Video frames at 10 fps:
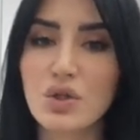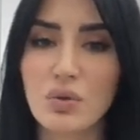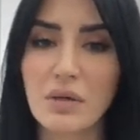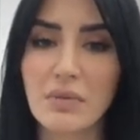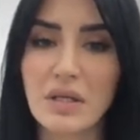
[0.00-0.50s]

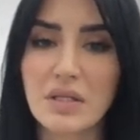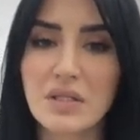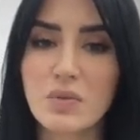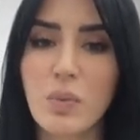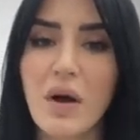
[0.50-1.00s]
treatment.
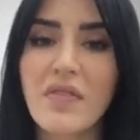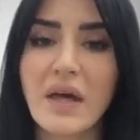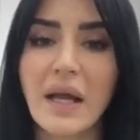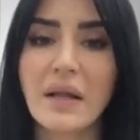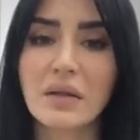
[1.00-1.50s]
It's one that
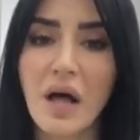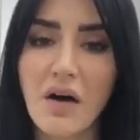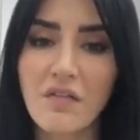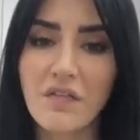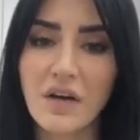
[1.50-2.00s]
I love.